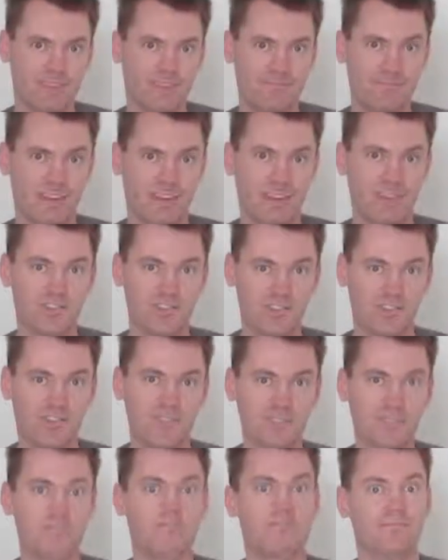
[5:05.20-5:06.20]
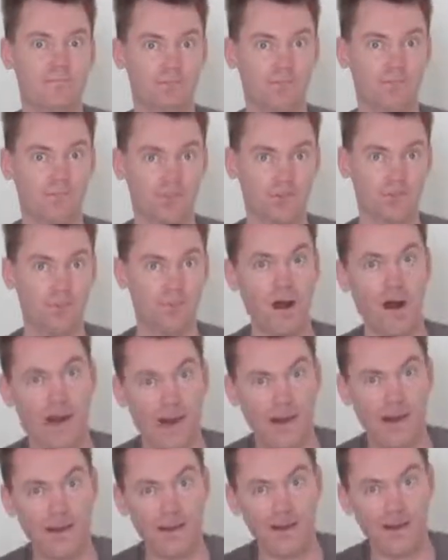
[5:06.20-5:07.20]
For now, I say
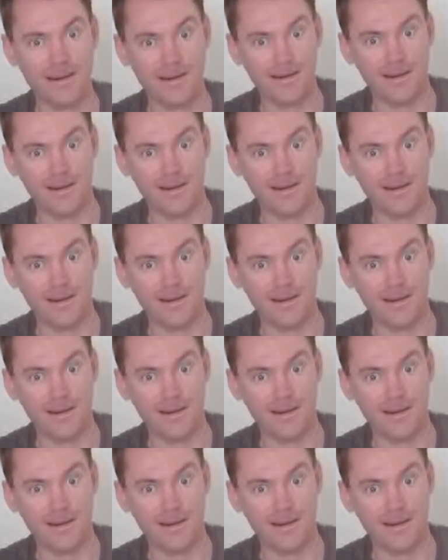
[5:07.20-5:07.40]
goodbye.